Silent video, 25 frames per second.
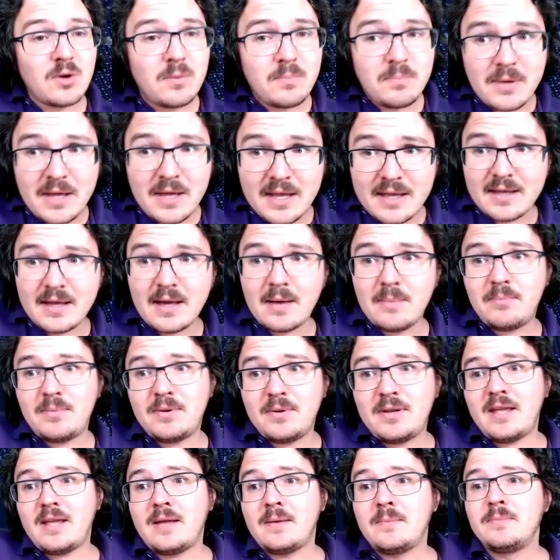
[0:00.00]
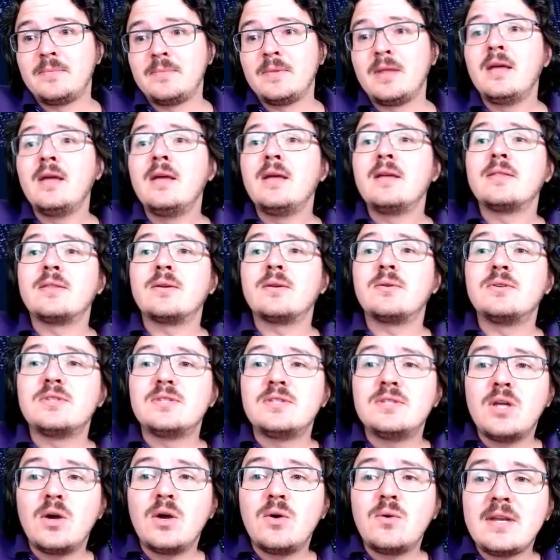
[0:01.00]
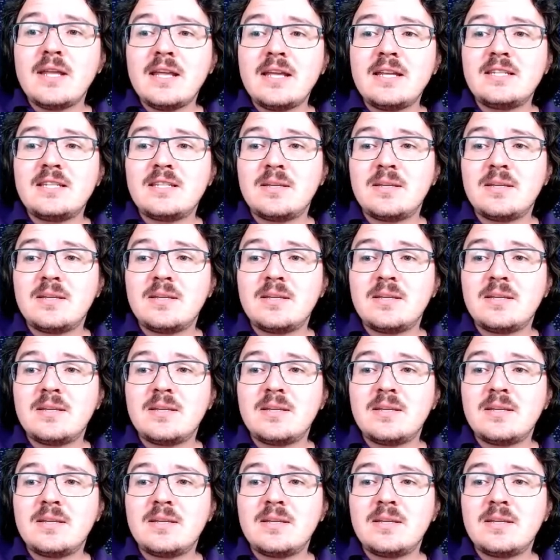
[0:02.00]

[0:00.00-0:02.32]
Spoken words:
a big company, there is no need